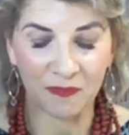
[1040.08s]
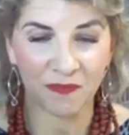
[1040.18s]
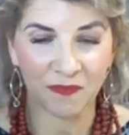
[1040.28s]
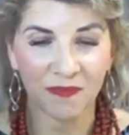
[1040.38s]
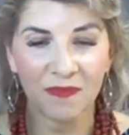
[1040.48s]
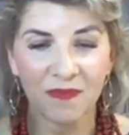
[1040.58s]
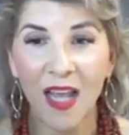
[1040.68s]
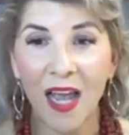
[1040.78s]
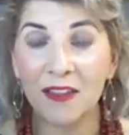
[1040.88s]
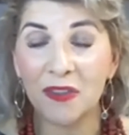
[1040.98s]
I look
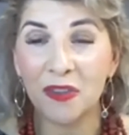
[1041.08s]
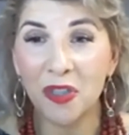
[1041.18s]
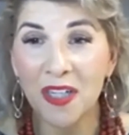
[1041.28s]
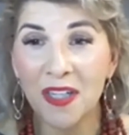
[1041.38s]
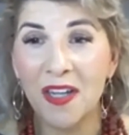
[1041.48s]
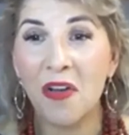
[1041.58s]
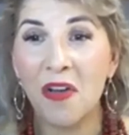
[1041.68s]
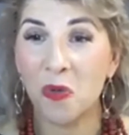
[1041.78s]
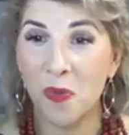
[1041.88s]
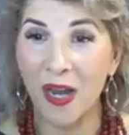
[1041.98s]
for ways
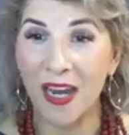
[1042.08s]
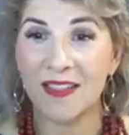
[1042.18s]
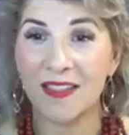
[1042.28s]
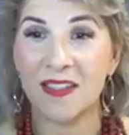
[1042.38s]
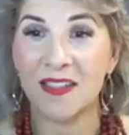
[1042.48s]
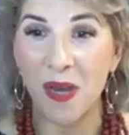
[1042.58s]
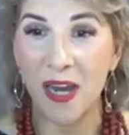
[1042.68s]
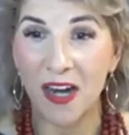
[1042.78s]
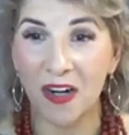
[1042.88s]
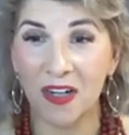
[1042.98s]
to pair
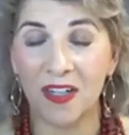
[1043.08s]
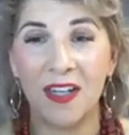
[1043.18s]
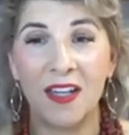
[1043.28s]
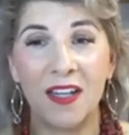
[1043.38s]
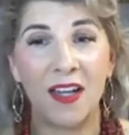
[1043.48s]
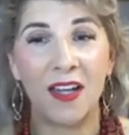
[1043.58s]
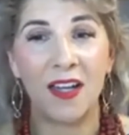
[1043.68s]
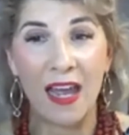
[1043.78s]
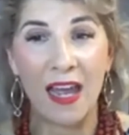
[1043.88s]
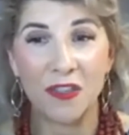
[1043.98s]

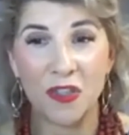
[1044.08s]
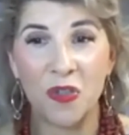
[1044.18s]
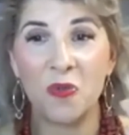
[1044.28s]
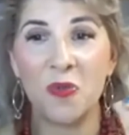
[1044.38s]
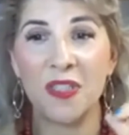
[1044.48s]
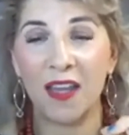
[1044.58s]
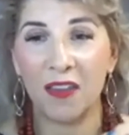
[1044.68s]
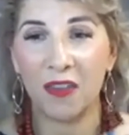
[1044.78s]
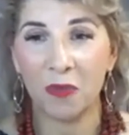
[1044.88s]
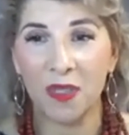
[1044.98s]
twos and threes
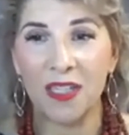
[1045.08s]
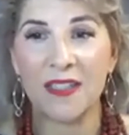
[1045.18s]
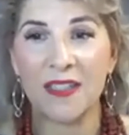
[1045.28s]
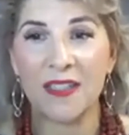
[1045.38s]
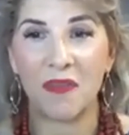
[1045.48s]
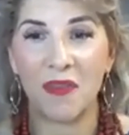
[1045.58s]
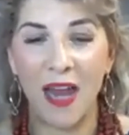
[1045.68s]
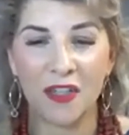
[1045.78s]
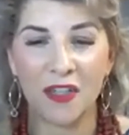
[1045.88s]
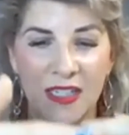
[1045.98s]
of action
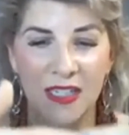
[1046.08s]
together.